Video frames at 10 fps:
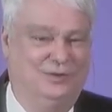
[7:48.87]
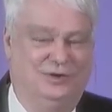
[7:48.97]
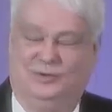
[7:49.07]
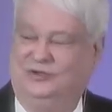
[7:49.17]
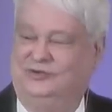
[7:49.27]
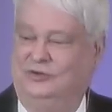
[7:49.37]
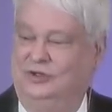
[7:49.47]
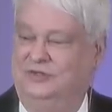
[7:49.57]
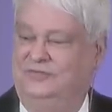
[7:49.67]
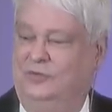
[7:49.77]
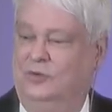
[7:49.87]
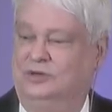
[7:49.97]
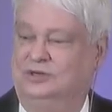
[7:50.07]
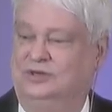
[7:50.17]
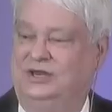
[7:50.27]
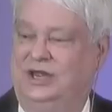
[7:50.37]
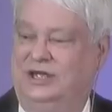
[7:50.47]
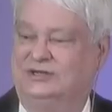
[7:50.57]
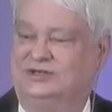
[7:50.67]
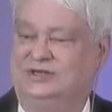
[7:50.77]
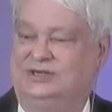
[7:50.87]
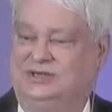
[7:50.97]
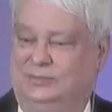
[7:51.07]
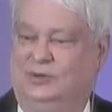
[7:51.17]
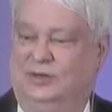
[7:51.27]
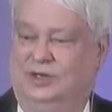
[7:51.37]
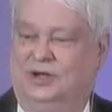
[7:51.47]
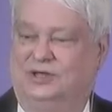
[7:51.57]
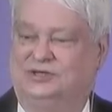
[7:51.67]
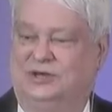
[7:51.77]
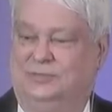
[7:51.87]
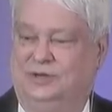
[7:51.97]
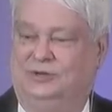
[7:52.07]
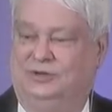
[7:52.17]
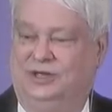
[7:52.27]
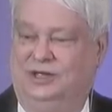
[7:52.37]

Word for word: because they're looking forward to the next temple that God's going to build.